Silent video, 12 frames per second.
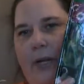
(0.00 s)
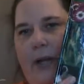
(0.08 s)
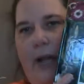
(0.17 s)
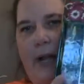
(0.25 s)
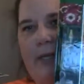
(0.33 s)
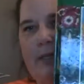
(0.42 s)

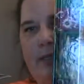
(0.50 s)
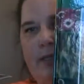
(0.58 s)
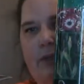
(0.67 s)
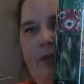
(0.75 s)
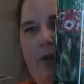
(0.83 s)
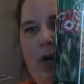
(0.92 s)
guys,
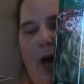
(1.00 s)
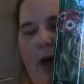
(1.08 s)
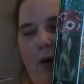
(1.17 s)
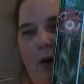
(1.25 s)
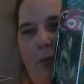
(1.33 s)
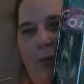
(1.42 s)
these are
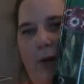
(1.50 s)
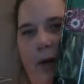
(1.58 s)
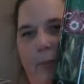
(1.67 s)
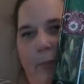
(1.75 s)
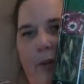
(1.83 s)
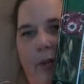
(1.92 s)
out of
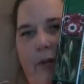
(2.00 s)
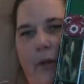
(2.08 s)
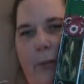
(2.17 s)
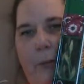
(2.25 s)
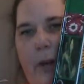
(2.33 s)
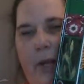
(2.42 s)
print, but you
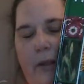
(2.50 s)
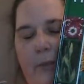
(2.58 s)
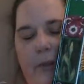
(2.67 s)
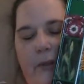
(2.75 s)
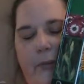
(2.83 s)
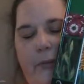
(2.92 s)
can buy them
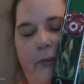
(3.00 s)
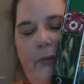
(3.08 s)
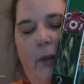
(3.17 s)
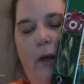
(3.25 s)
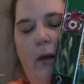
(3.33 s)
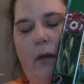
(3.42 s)
used
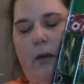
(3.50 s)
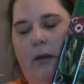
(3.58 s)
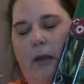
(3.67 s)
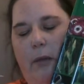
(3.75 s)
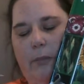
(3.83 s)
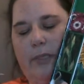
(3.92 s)
on
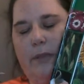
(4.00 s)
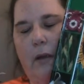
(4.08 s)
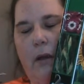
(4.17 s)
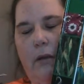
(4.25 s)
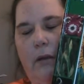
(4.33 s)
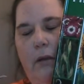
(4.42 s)

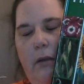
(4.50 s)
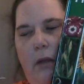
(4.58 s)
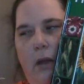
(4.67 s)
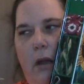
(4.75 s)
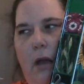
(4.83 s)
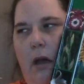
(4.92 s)
Amazon.
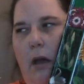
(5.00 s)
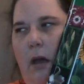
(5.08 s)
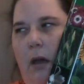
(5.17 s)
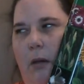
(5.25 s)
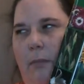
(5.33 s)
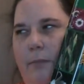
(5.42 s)

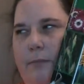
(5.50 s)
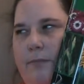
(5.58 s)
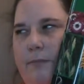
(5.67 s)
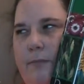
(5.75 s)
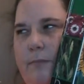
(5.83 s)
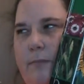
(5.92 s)
Um,
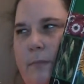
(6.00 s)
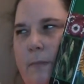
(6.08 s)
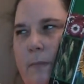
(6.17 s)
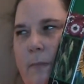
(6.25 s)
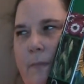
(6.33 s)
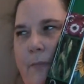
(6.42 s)

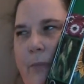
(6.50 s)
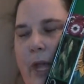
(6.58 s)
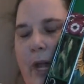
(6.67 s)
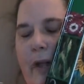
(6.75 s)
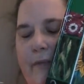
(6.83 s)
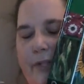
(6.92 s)

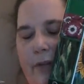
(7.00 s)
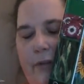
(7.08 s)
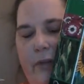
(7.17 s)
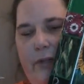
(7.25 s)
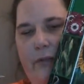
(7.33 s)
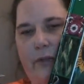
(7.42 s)
they have
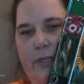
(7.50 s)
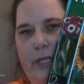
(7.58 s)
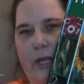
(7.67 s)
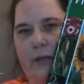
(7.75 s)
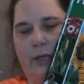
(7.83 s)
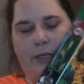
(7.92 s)
several different
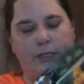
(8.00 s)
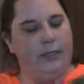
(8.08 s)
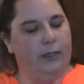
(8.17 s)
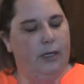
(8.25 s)
sellers.